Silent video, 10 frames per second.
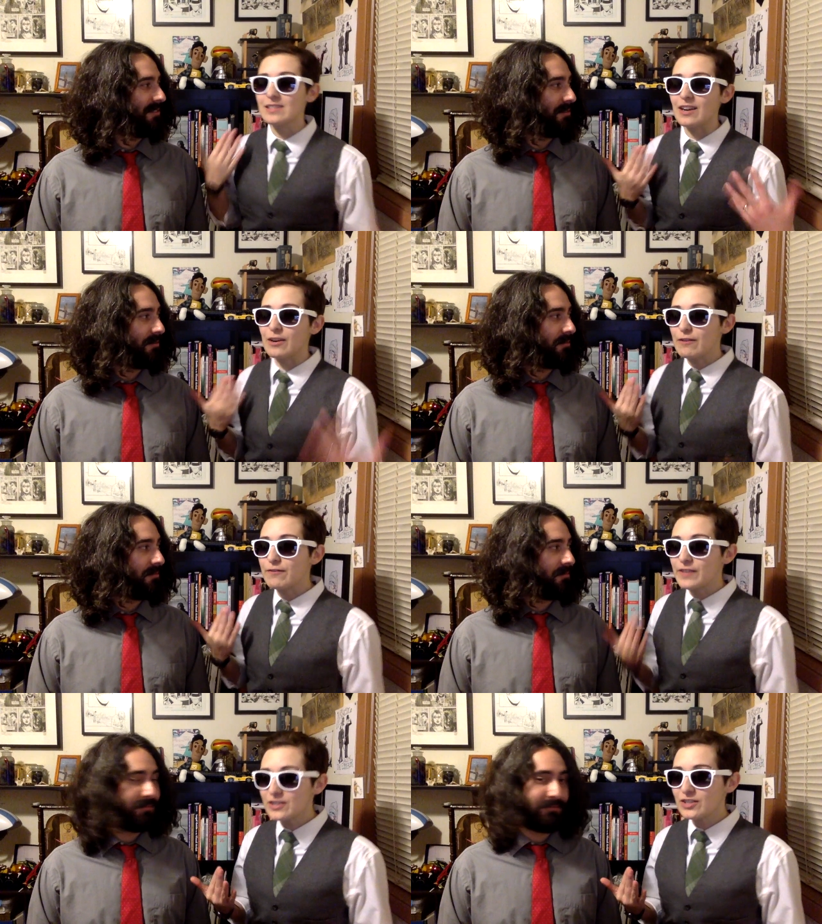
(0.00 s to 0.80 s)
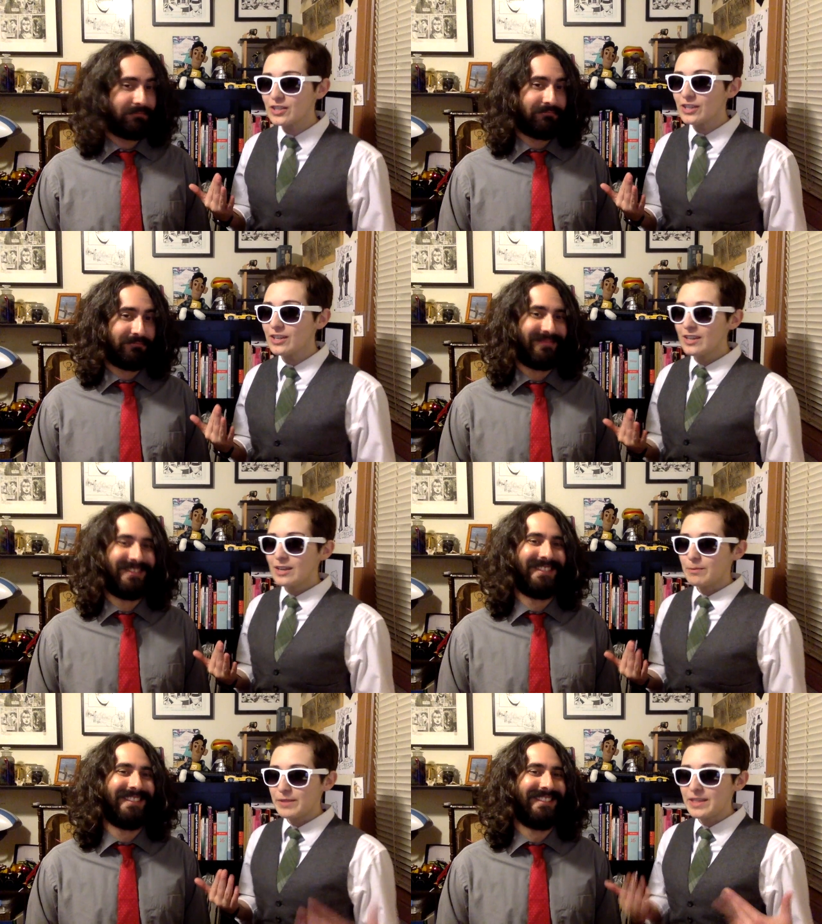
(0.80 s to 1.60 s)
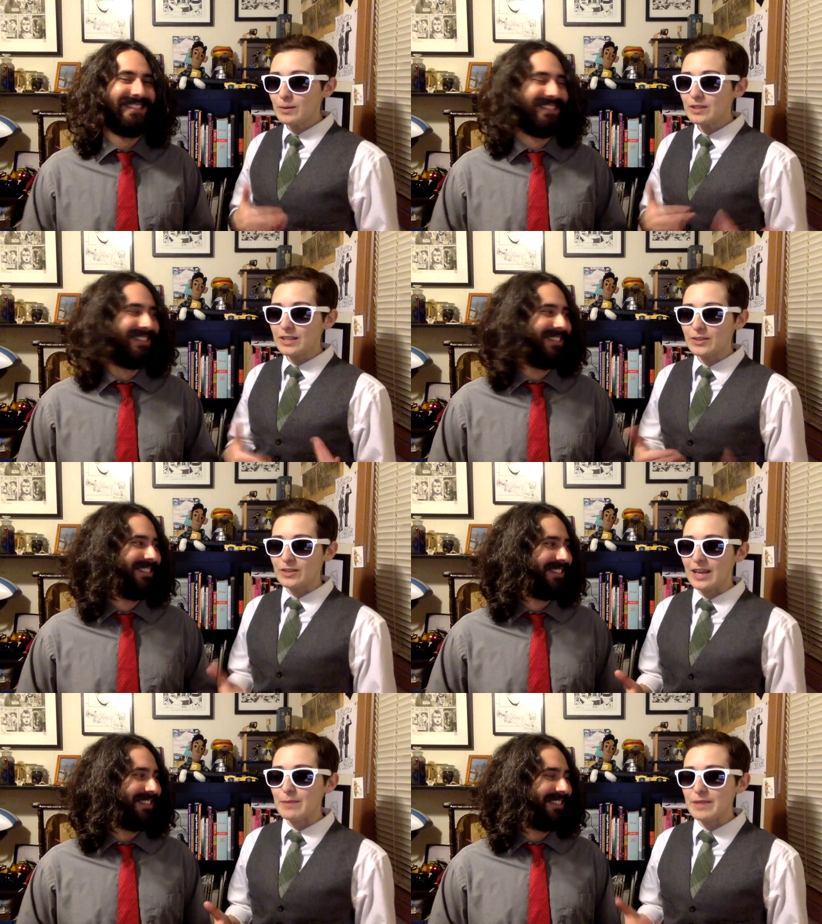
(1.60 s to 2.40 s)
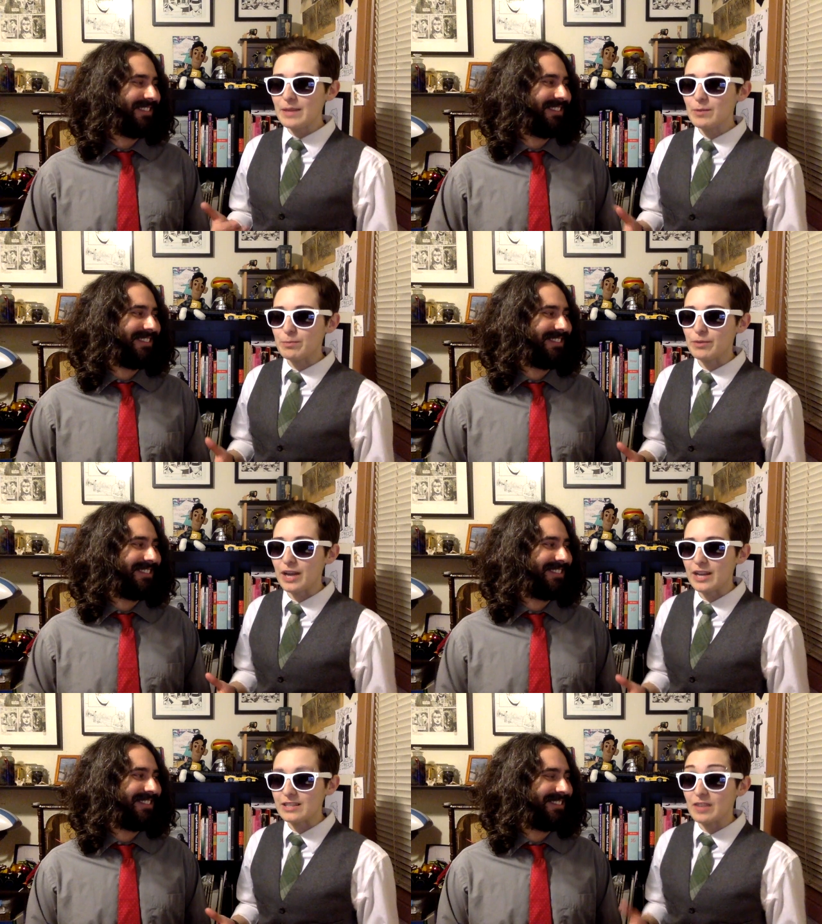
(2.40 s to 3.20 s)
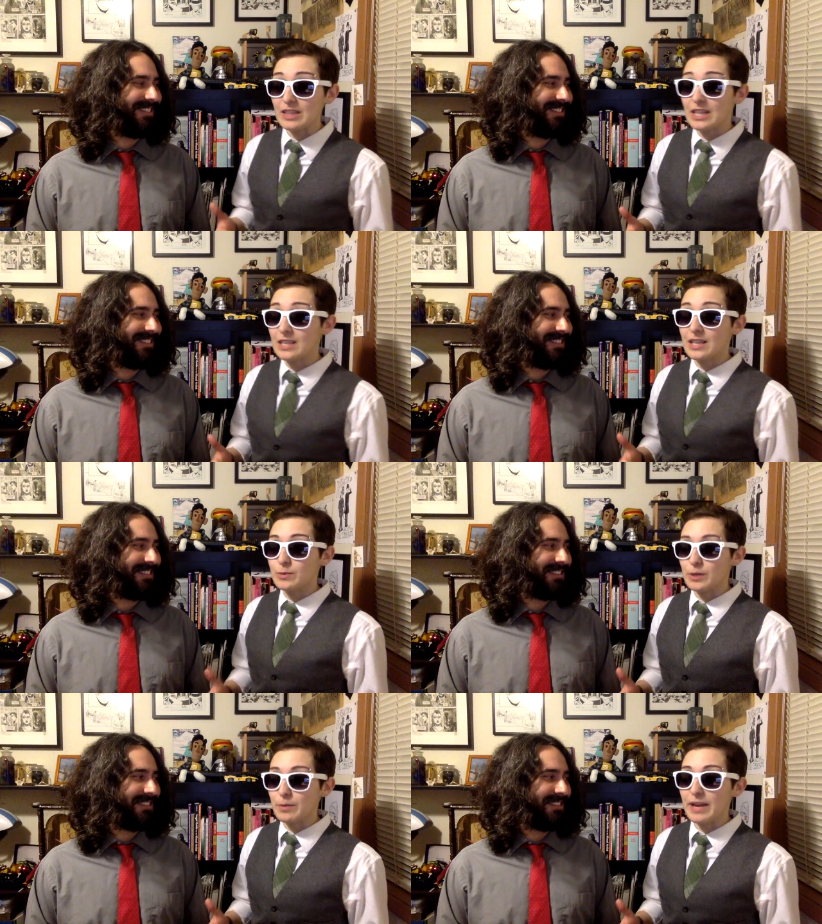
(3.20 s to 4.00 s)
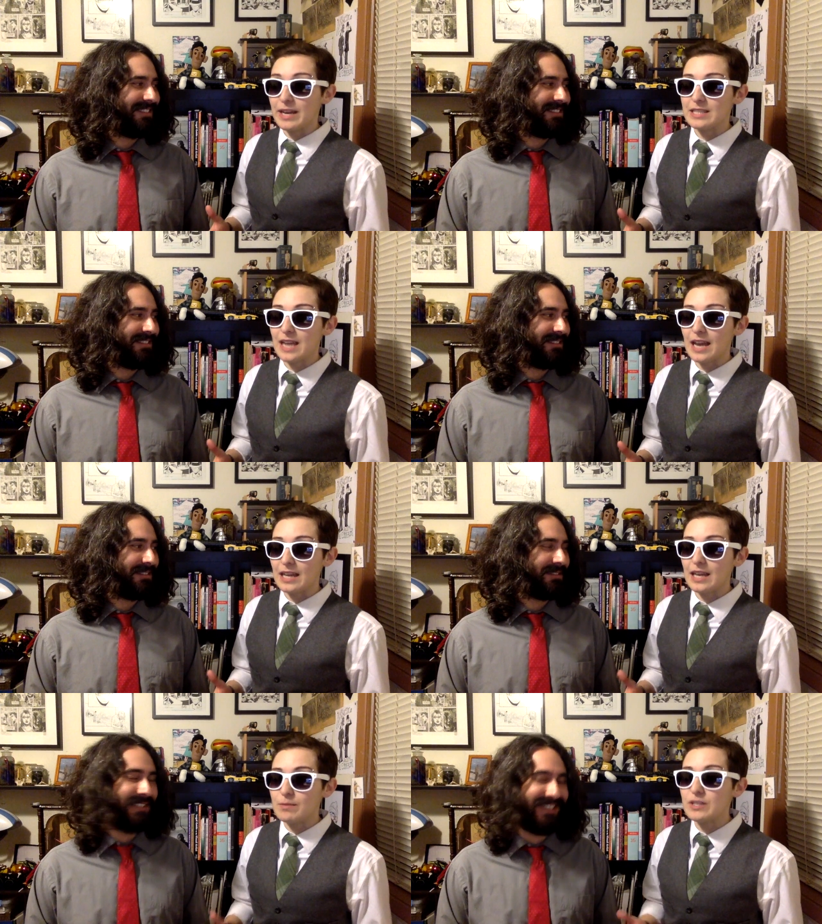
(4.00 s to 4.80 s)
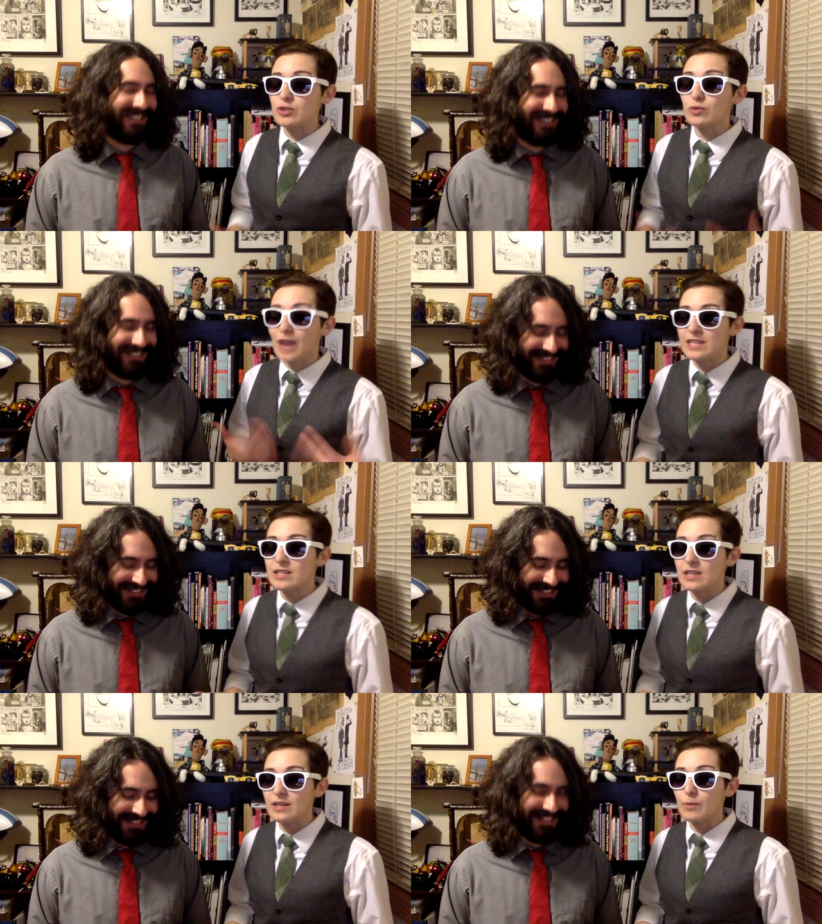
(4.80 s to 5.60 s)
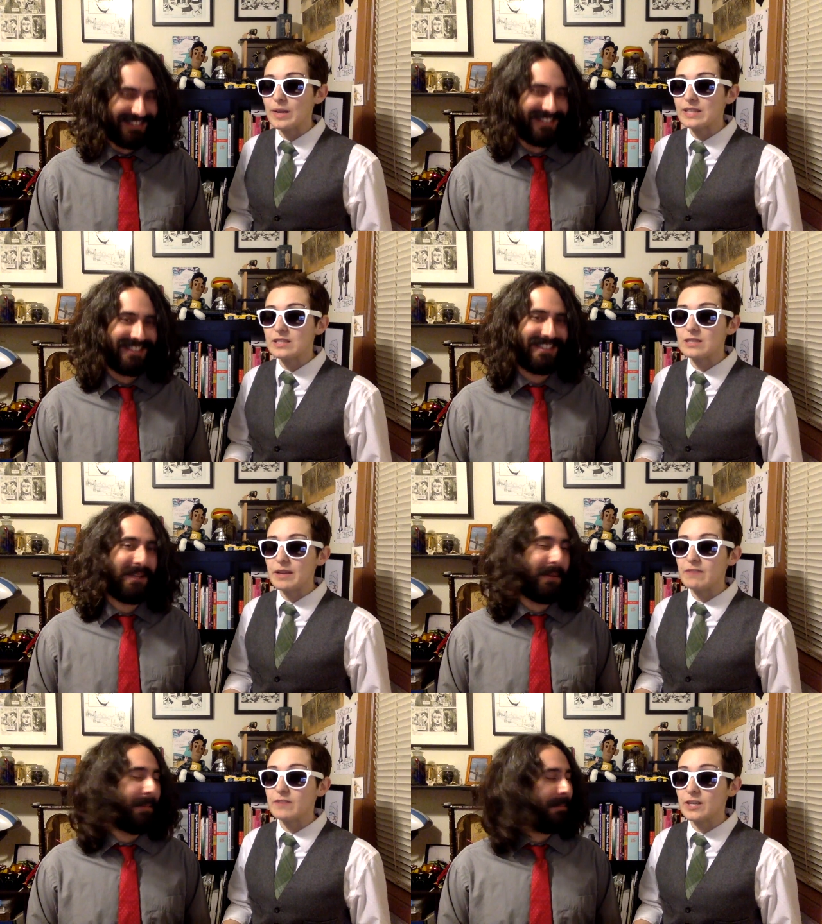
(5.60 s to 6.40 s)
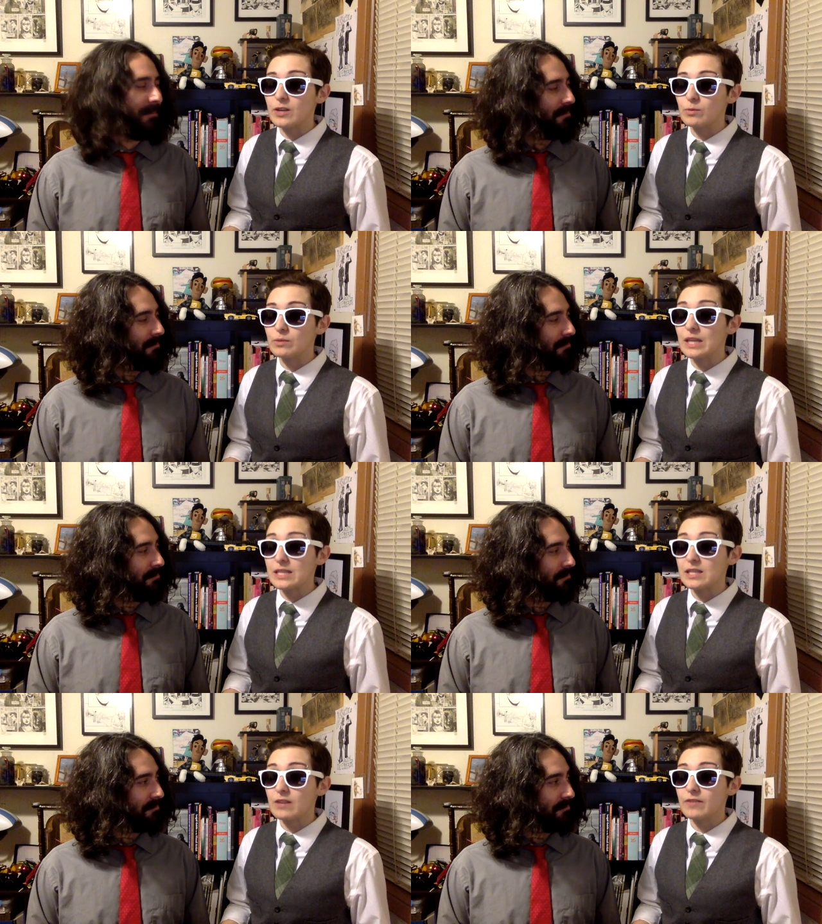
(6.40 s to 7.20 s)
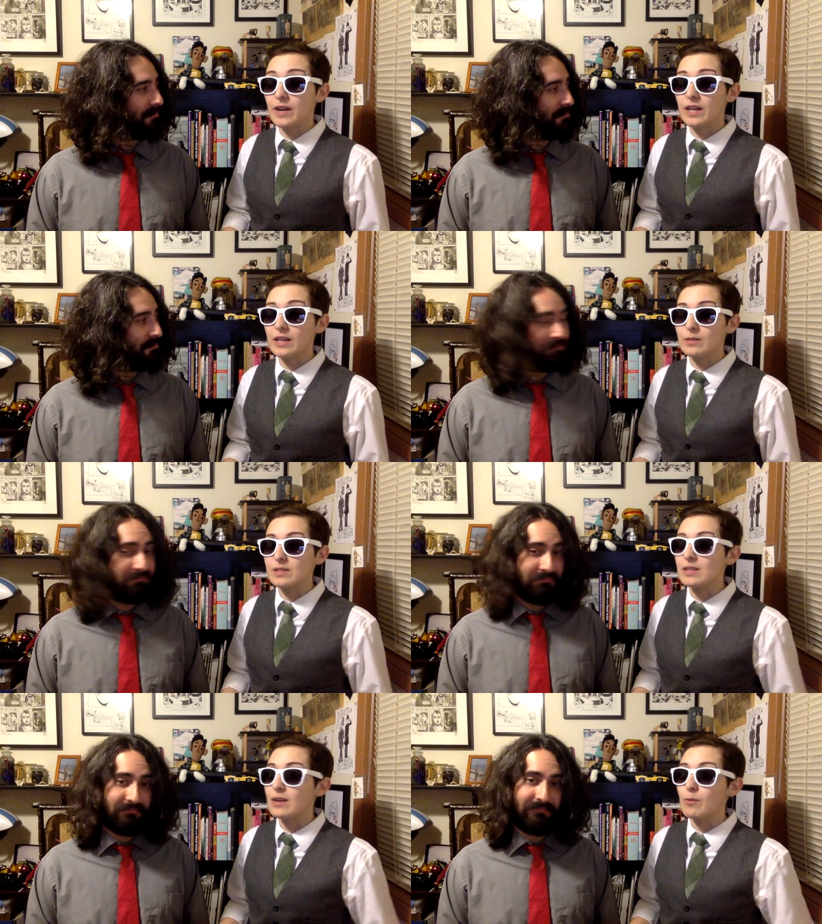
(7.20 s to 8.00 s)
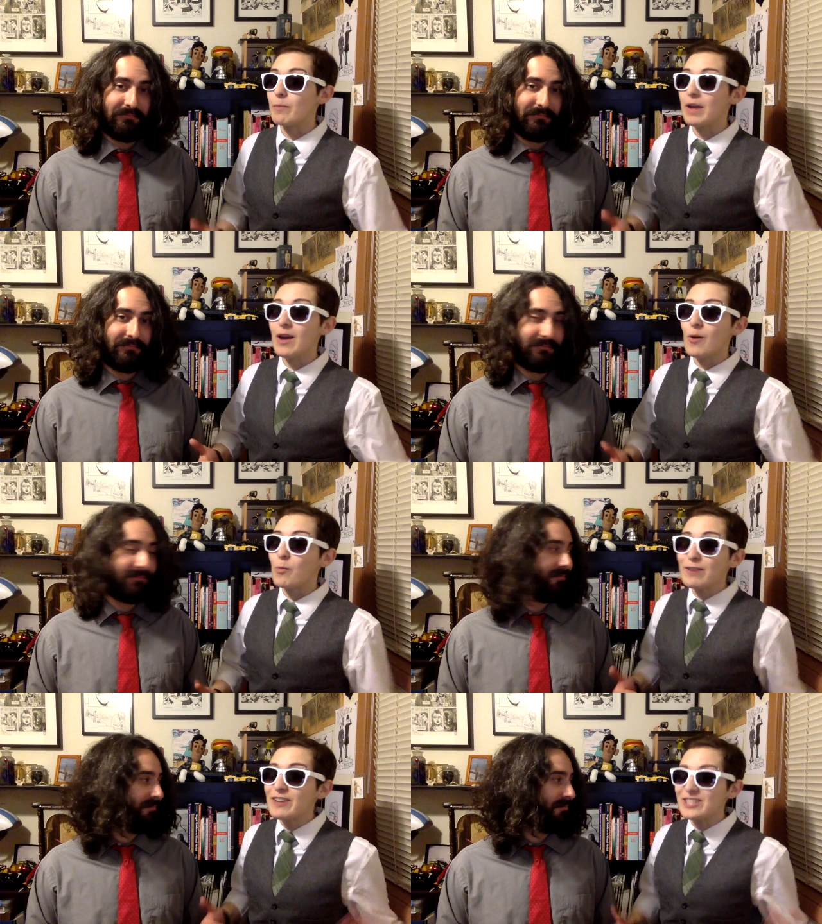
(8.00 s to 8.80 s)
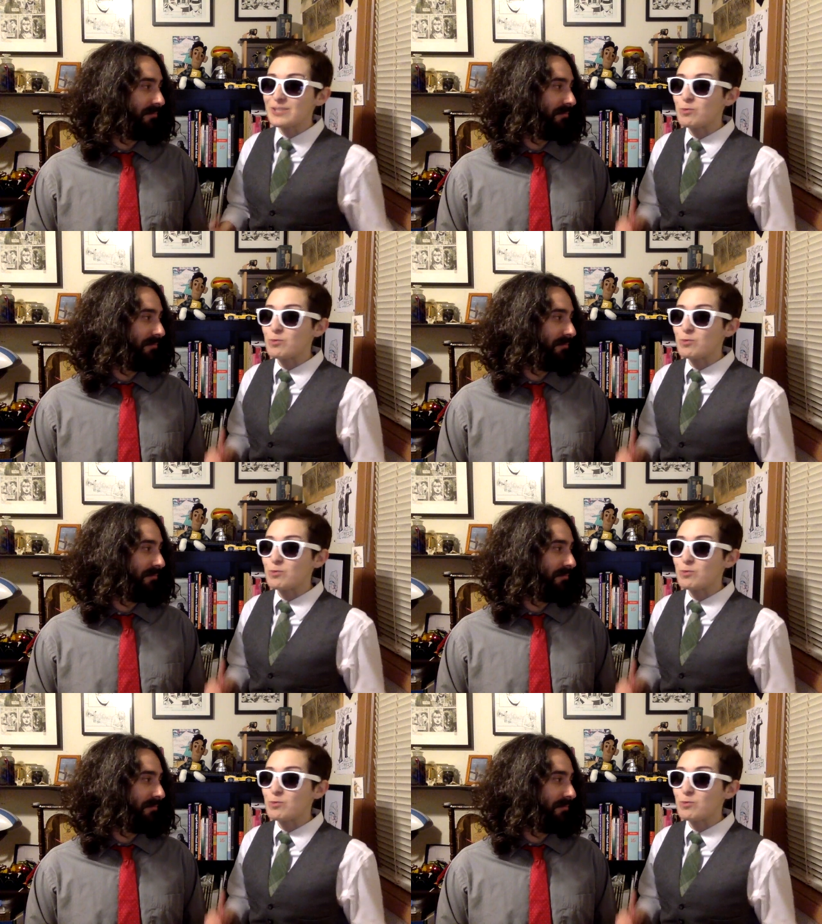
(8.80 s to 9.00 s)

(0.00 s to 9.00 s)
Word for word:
Speaker 1: are a fixture, but they were literally, I mean, they were the product of a late night Twitter panic attack and me trying to think of ways to make video less terrifying. Was yeah, well, what if I just